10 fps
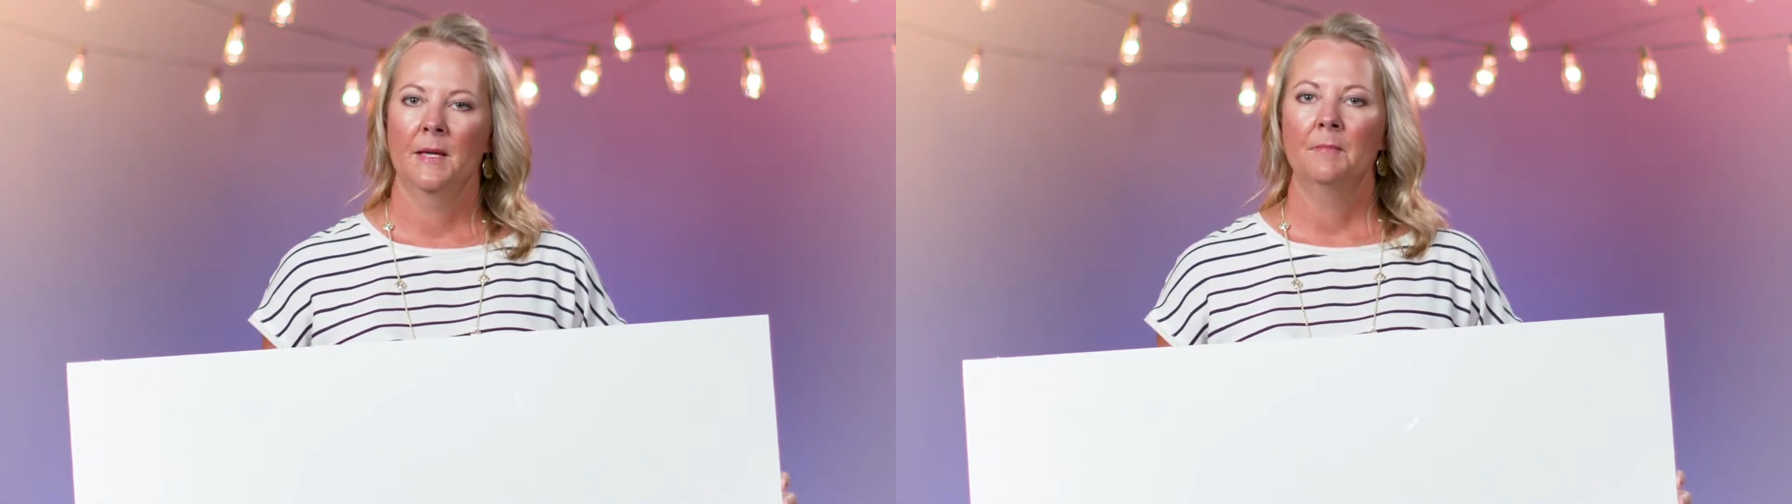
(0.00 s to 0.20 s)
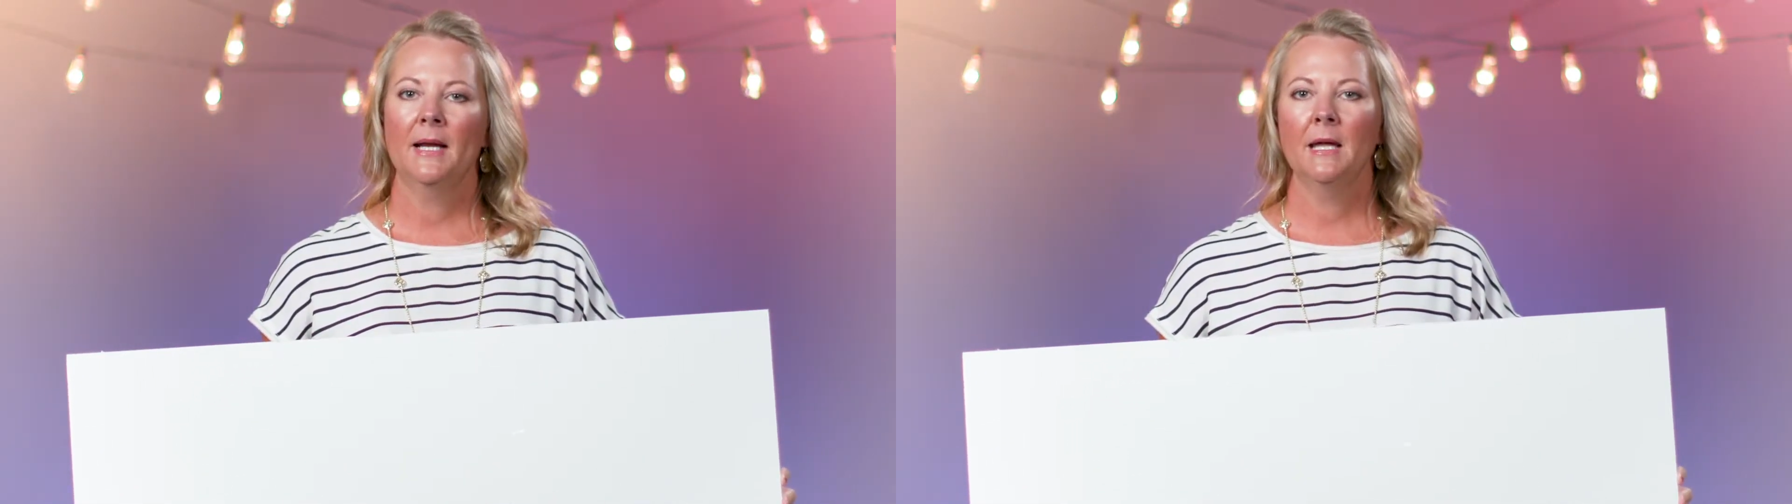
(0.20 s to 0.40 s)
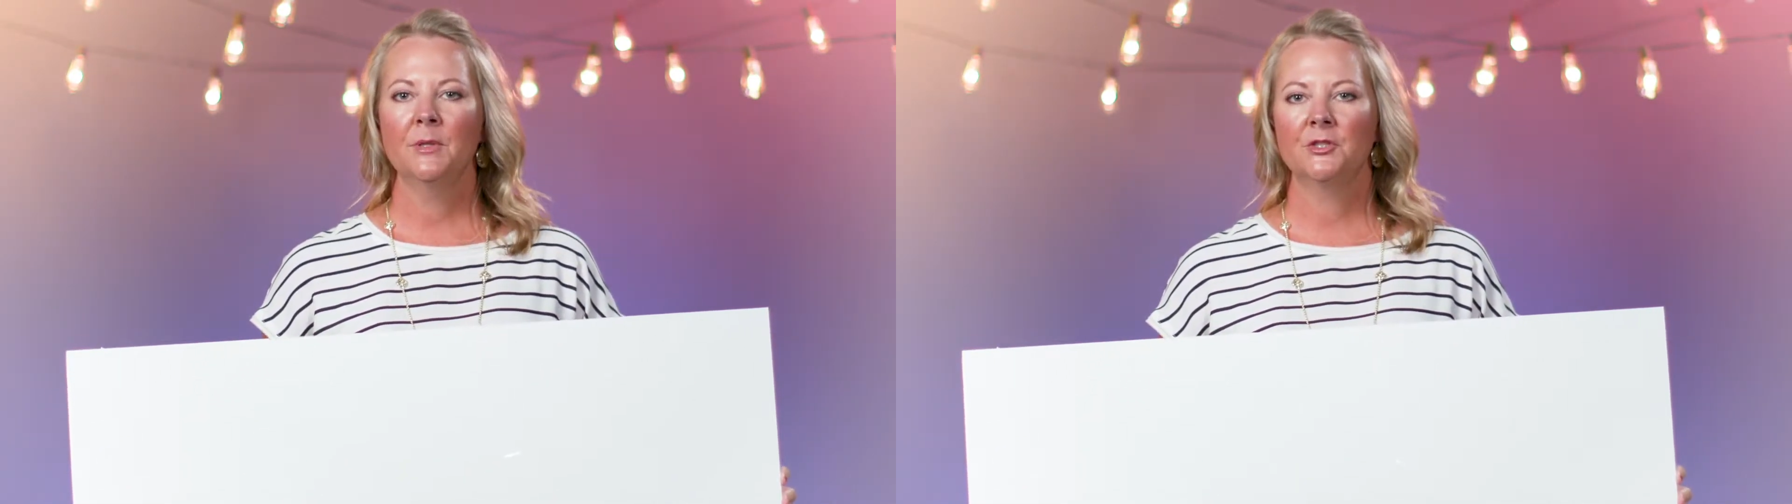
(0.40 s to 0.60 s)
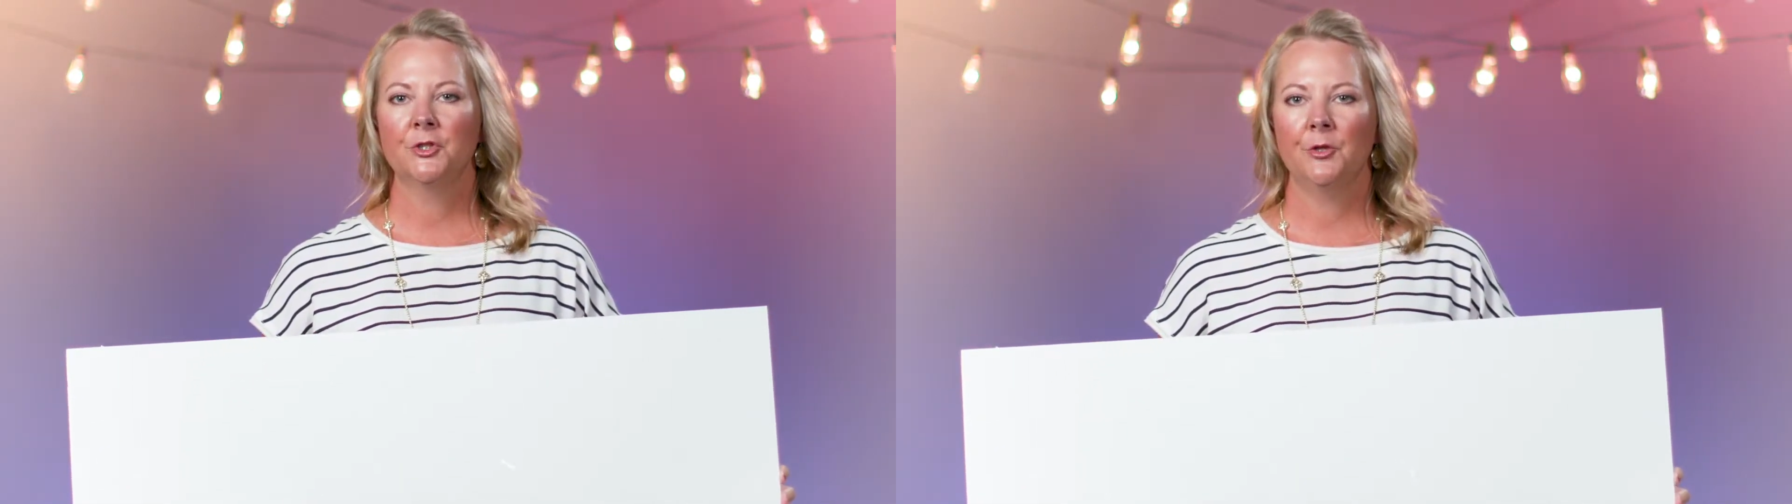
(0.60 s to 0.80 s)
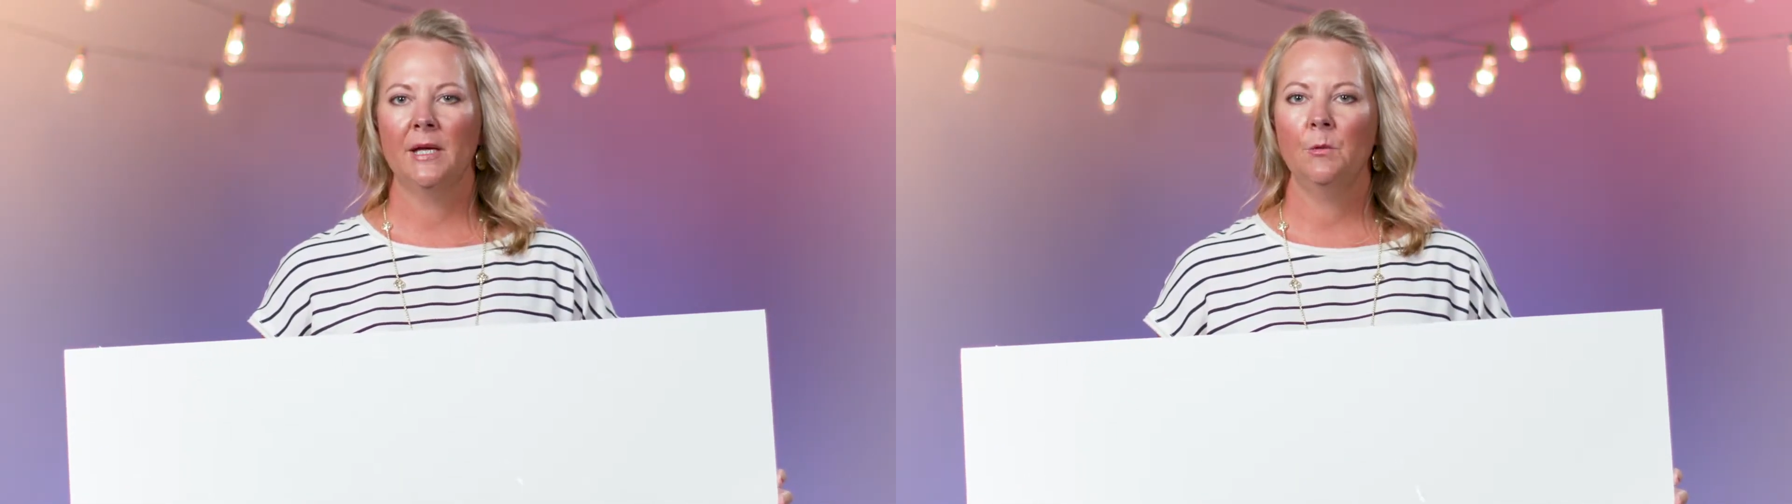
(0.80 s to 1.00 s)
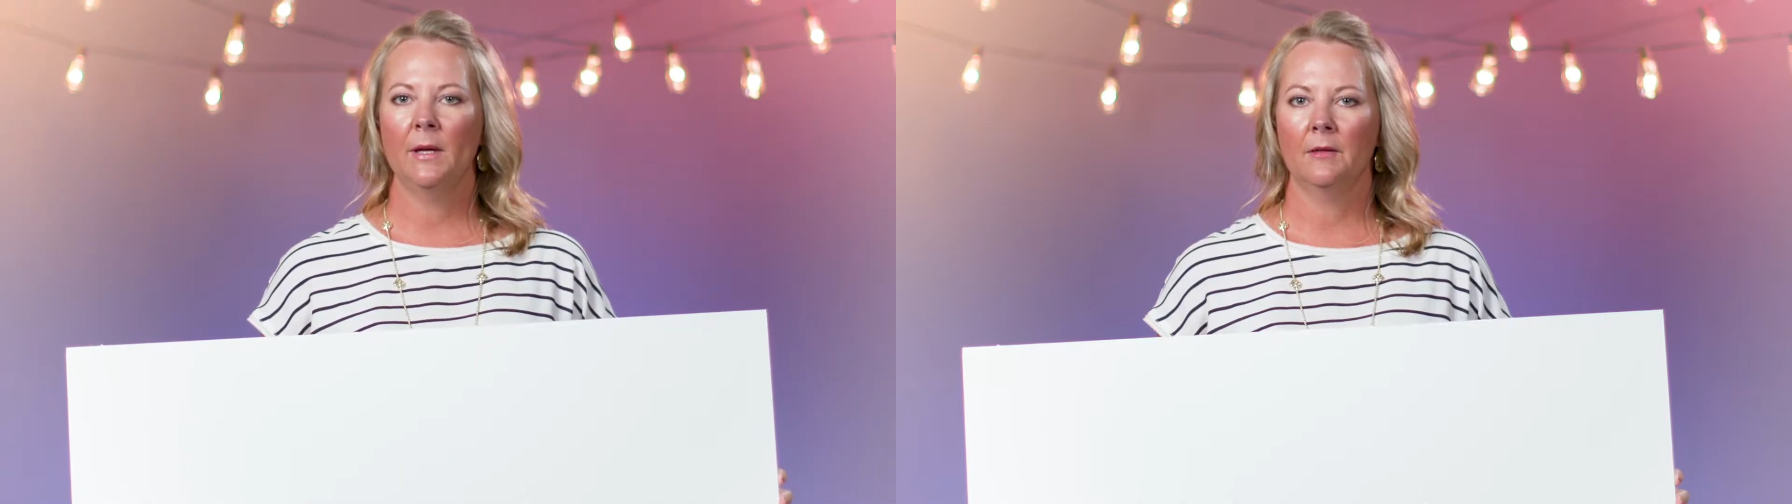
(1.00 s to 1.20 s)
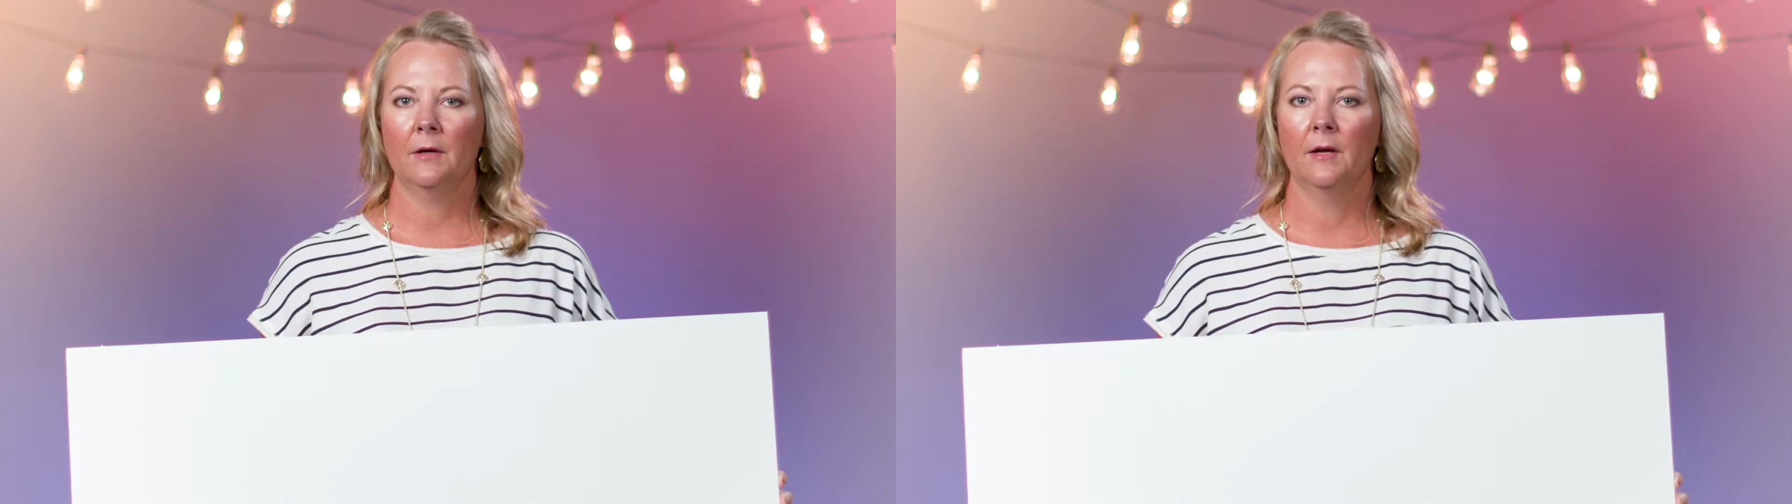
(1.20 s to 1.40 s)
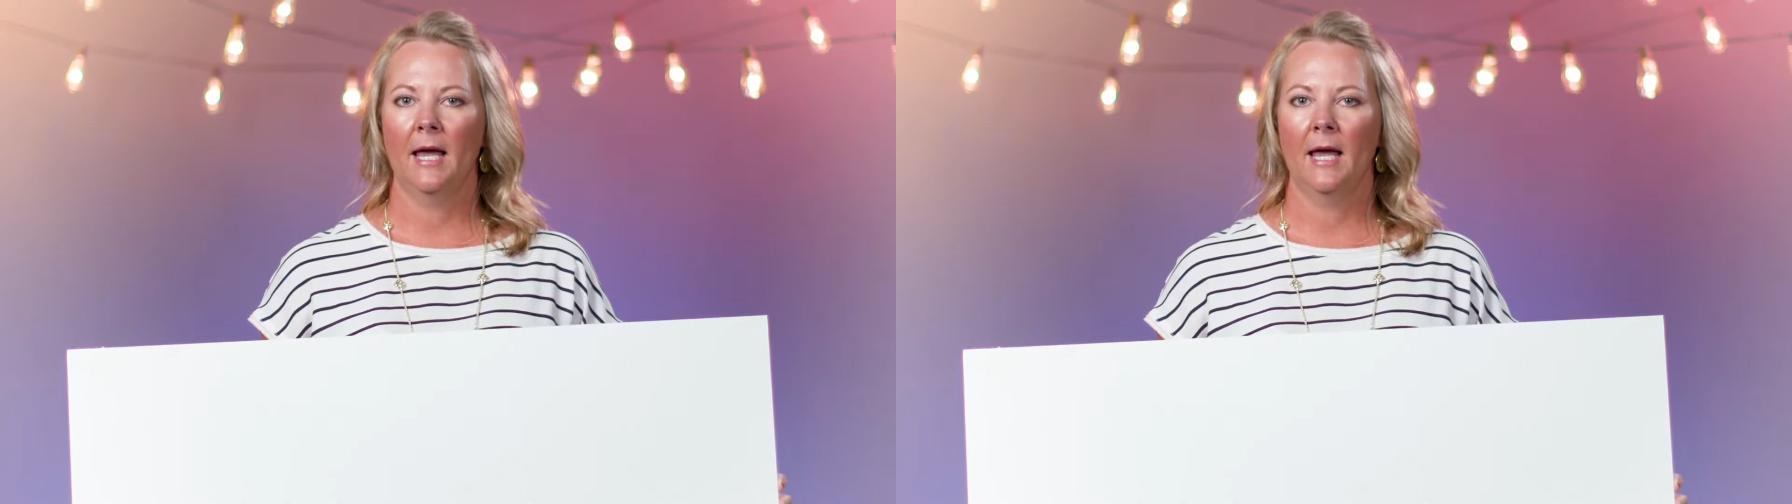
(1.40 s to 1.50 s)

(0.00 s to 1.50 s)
My name is Judy Wheeler,